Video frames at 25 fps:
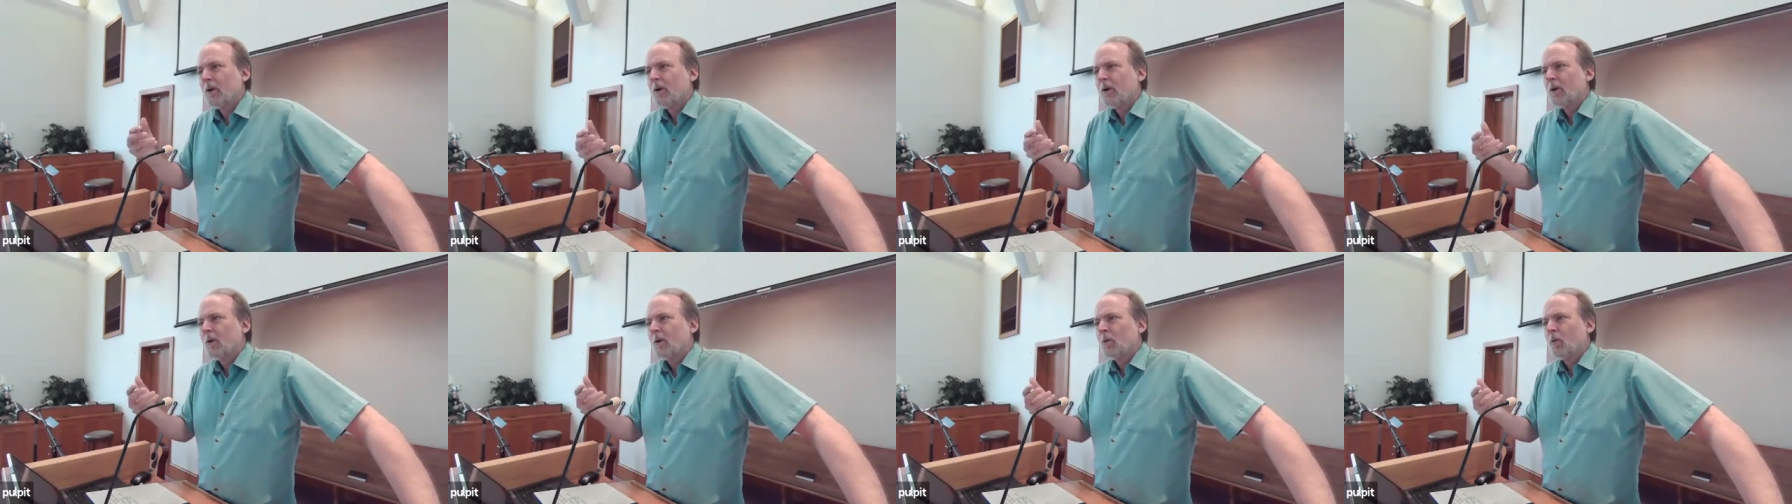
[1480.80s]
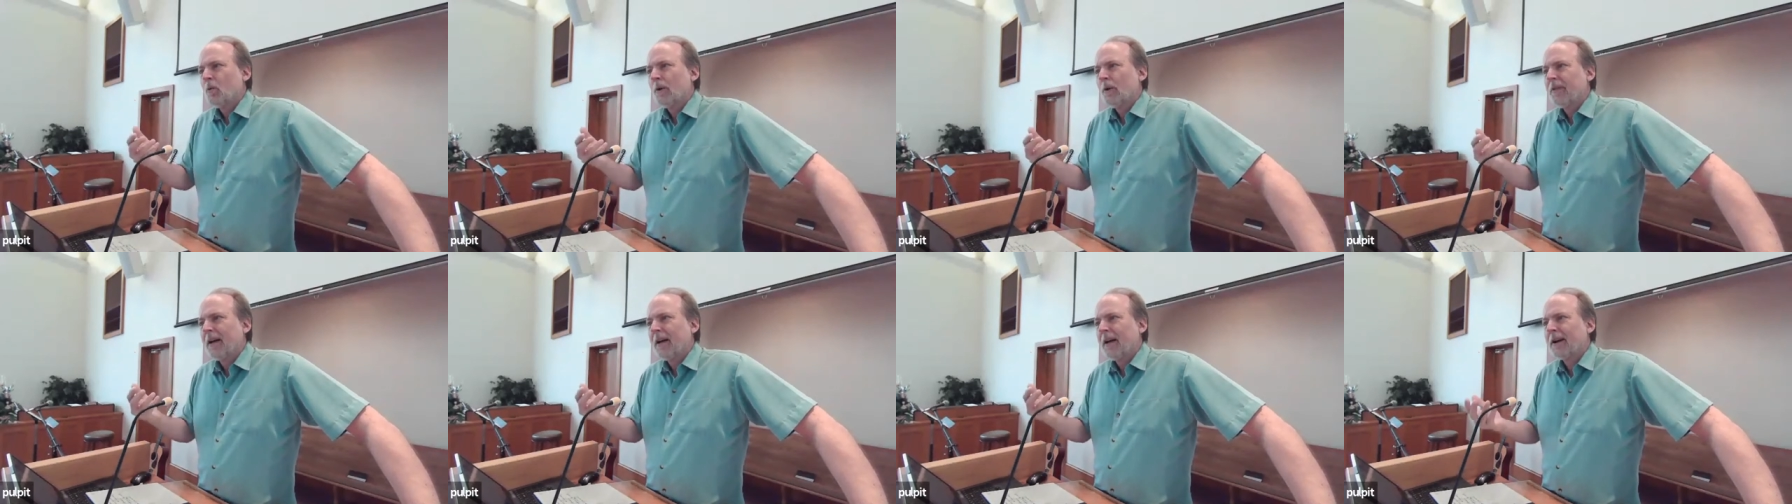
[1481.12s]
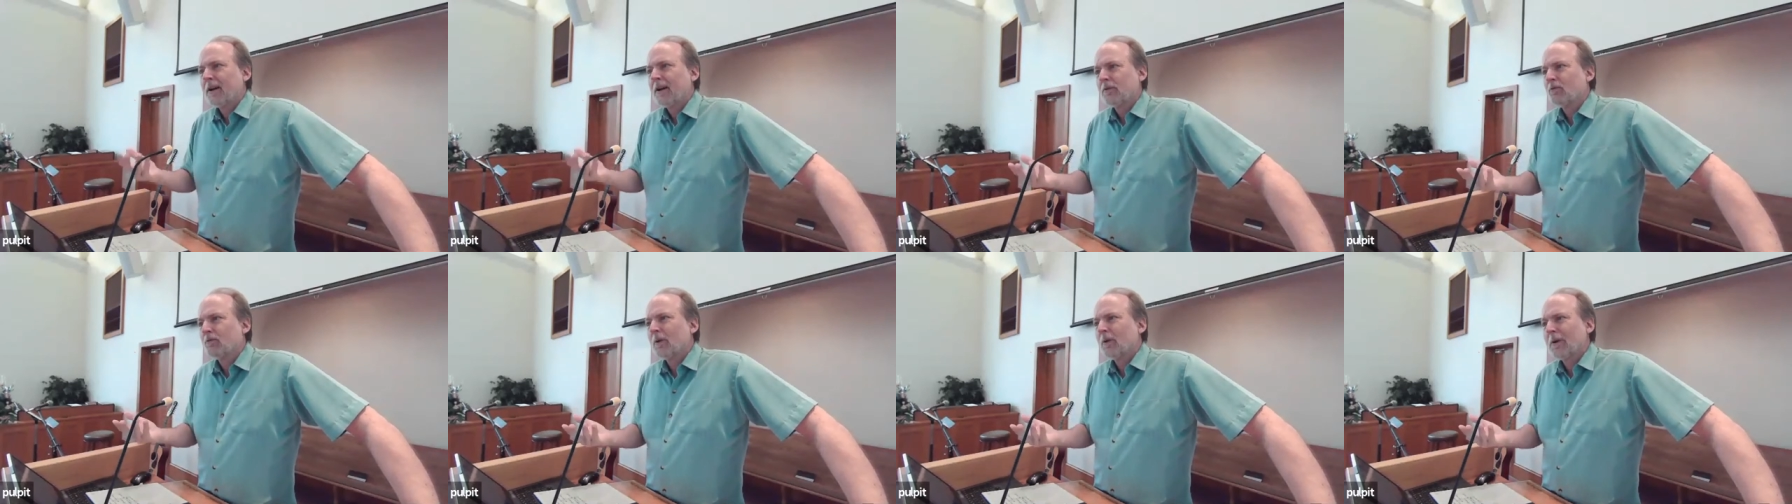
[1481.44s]
without a
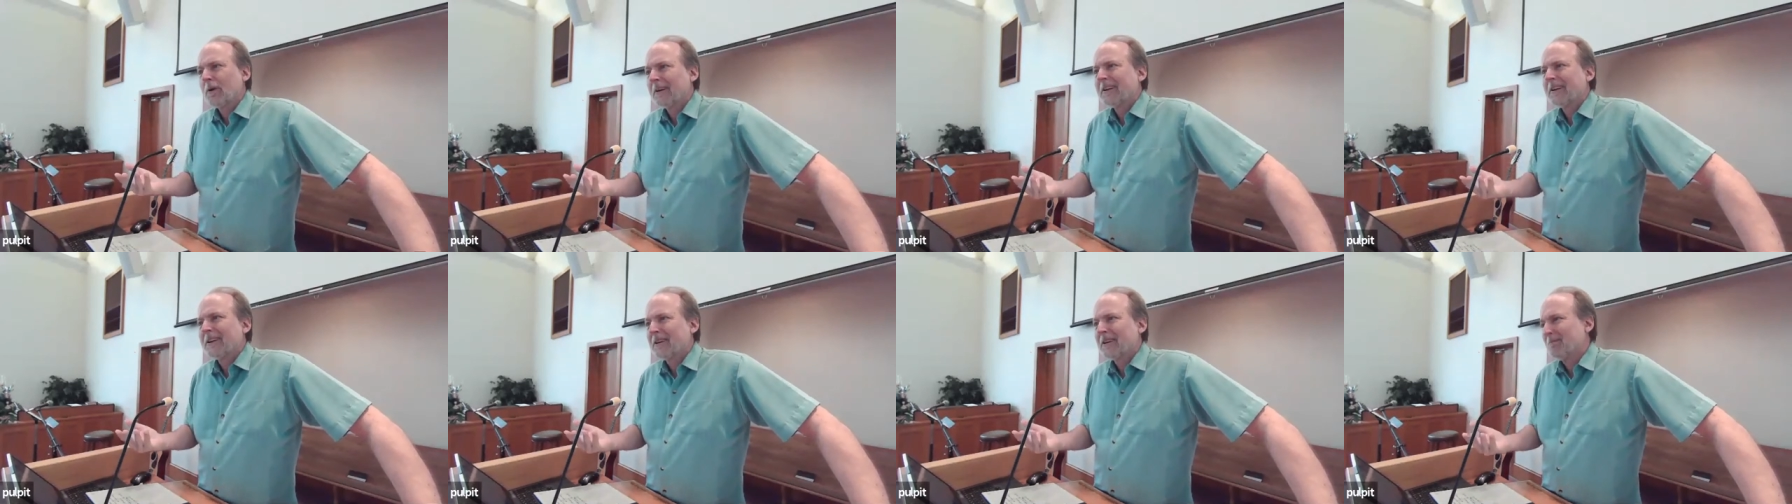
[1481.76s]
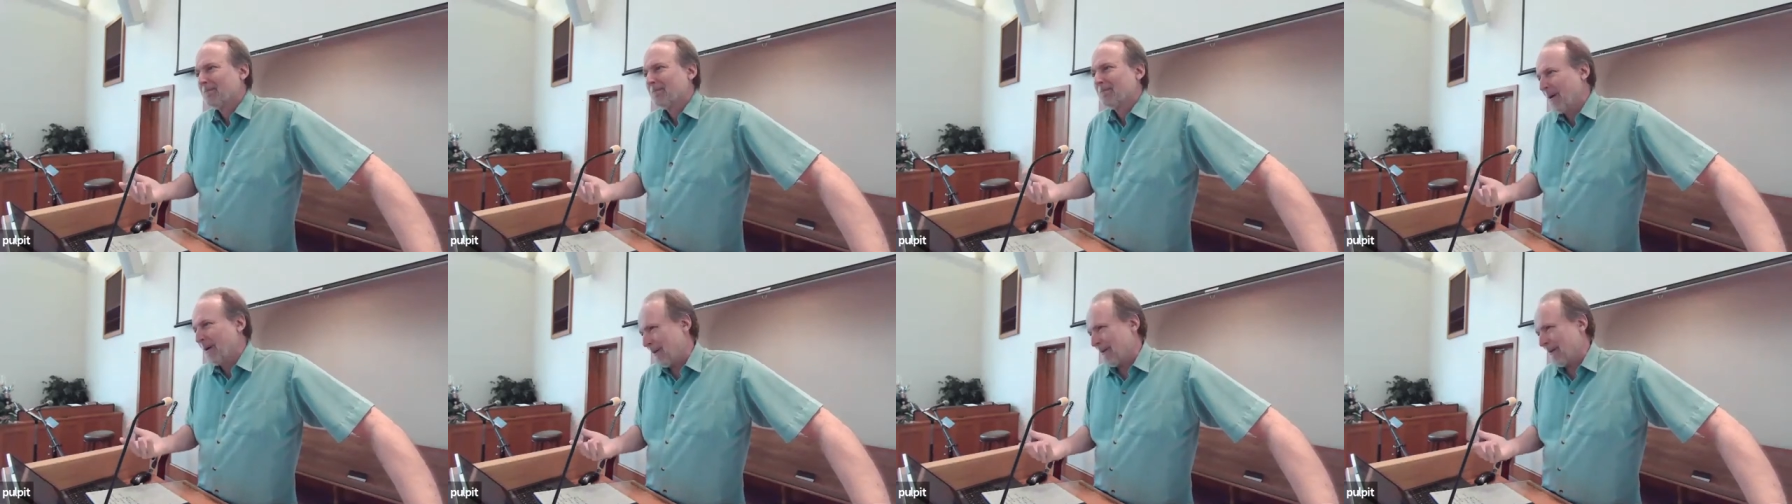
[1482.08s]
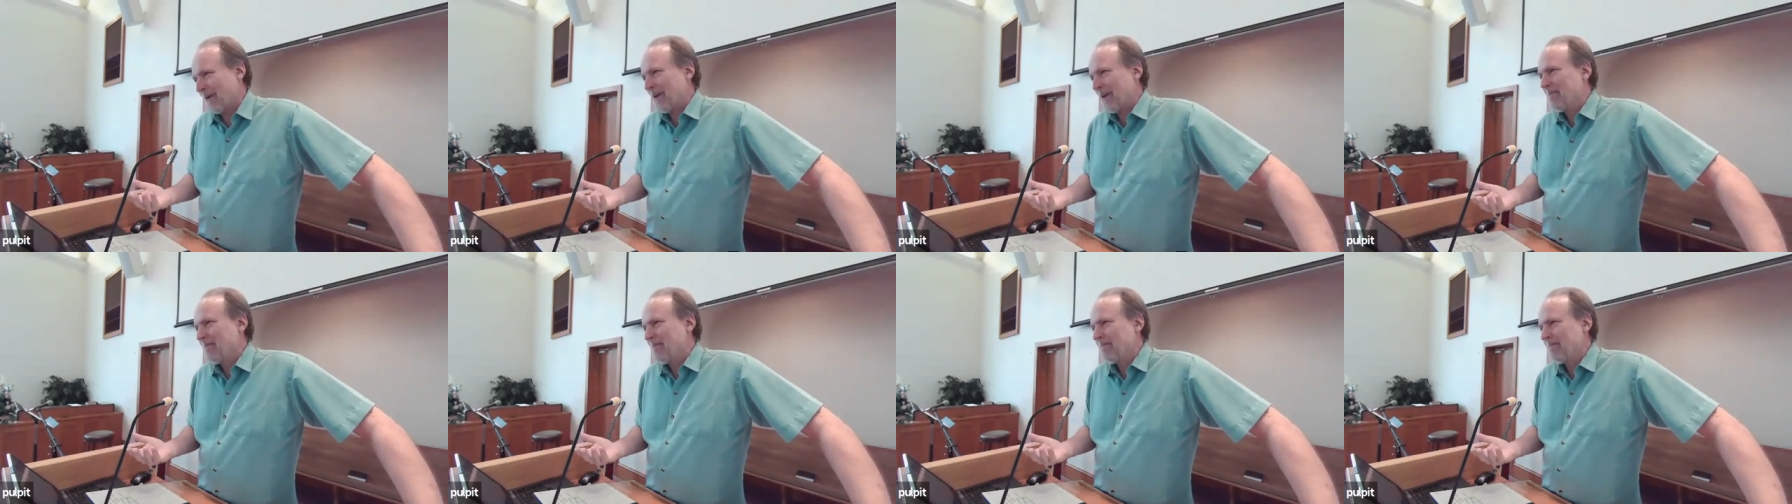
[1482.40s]
really good
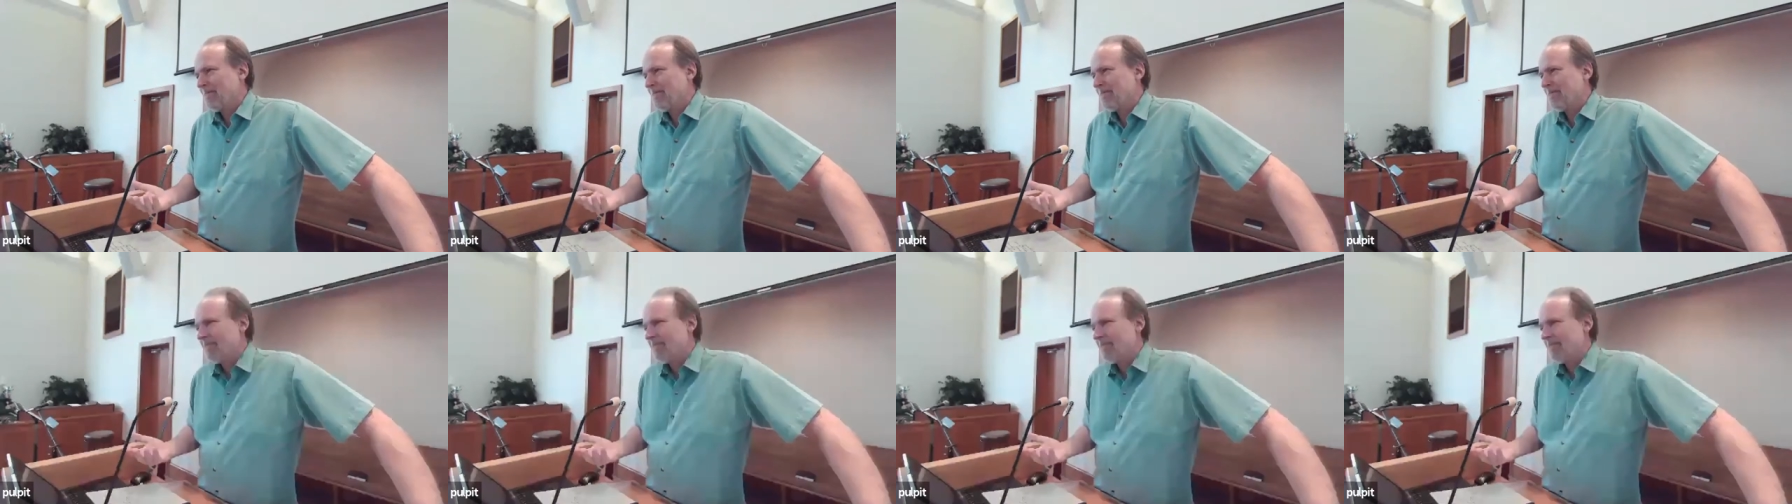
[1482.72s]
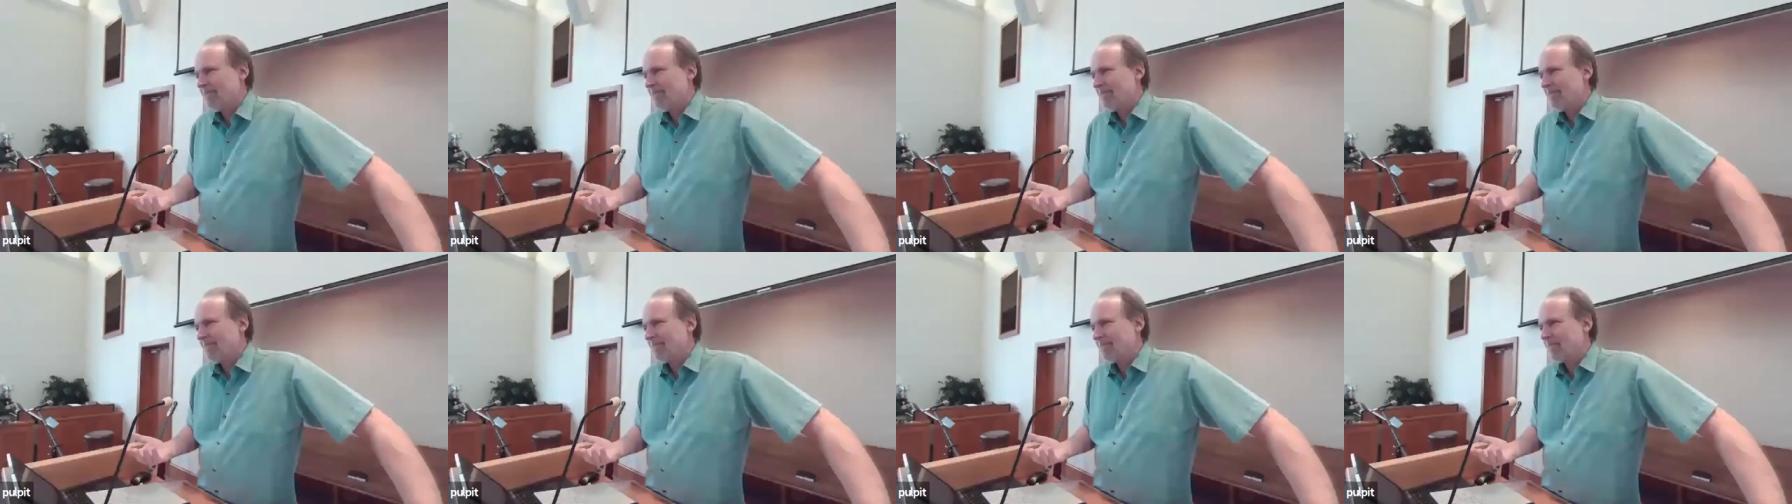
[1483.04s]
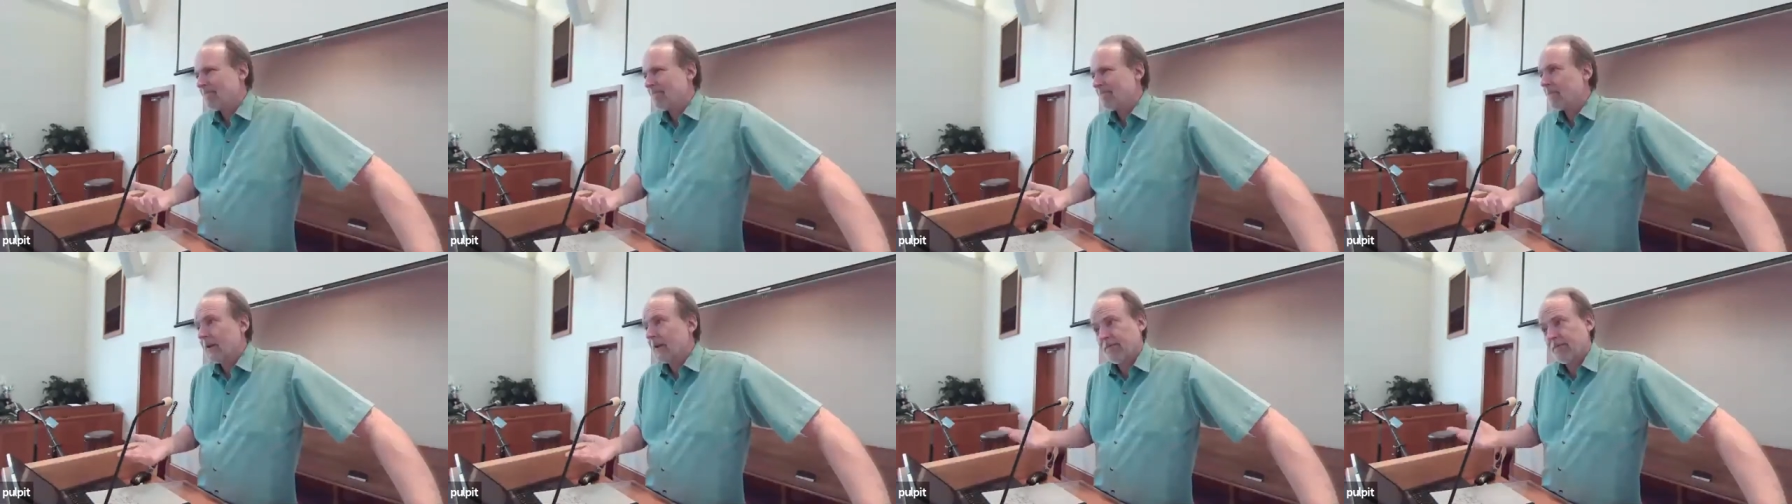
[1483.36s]
mother
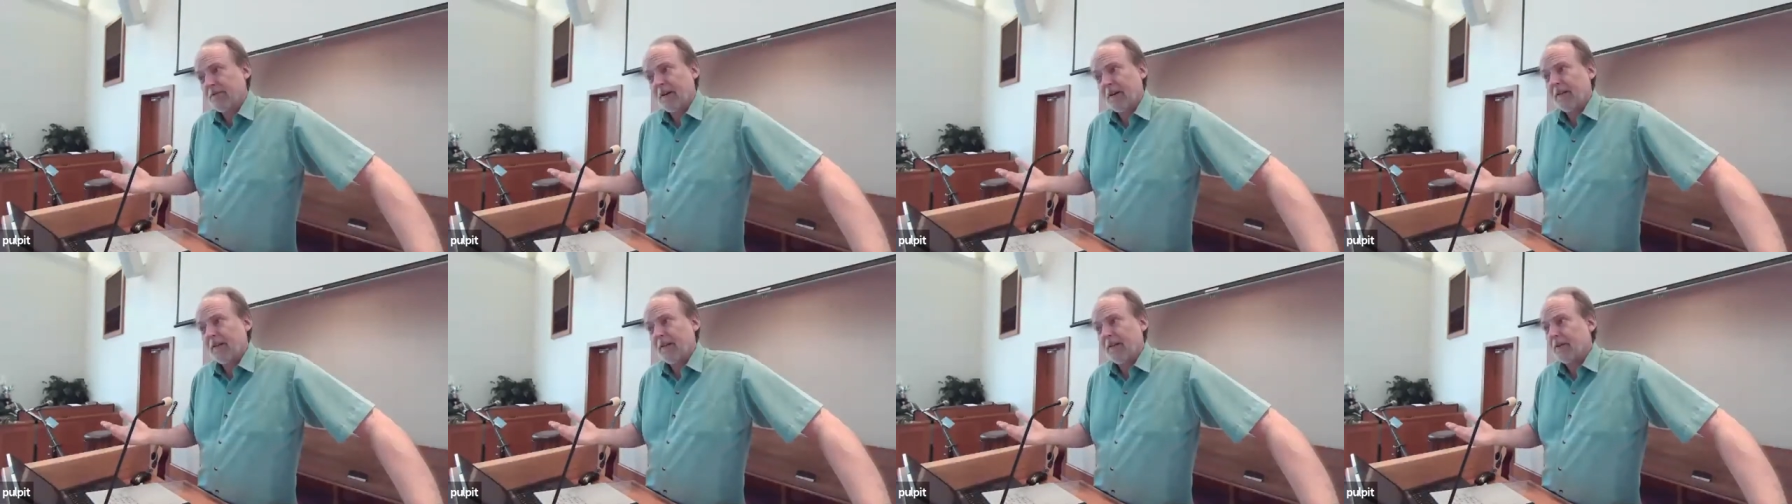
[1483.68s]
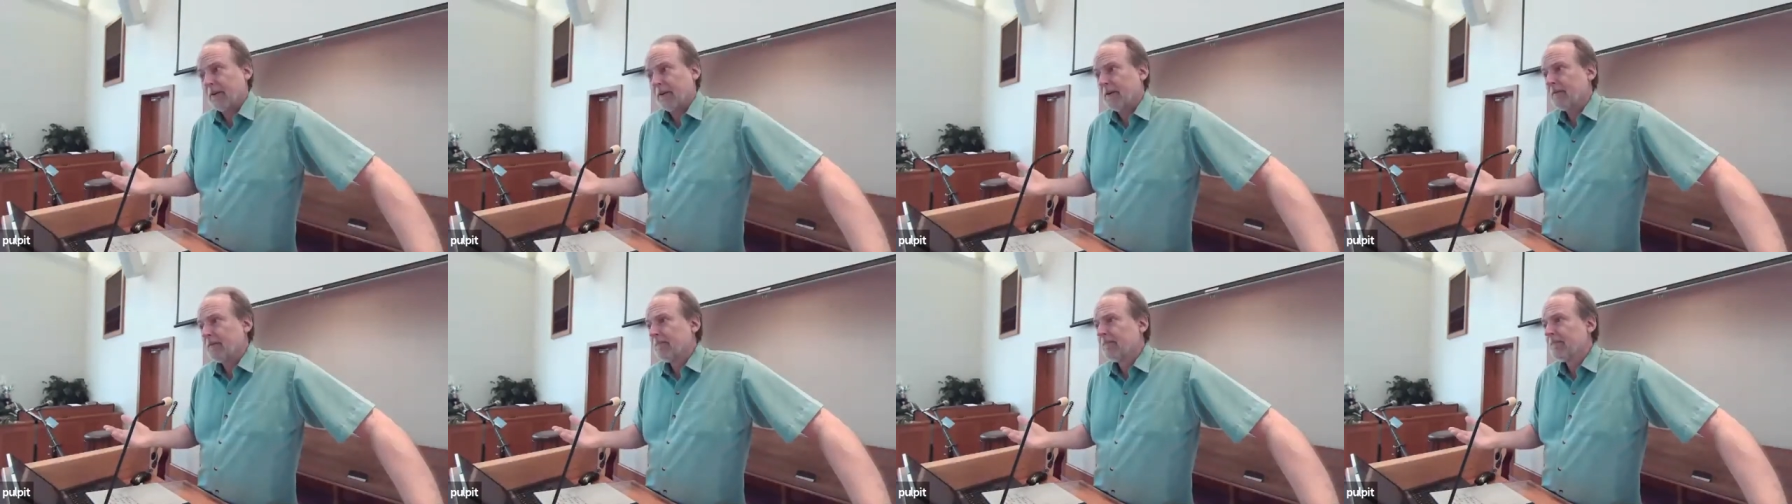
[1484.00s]
and father.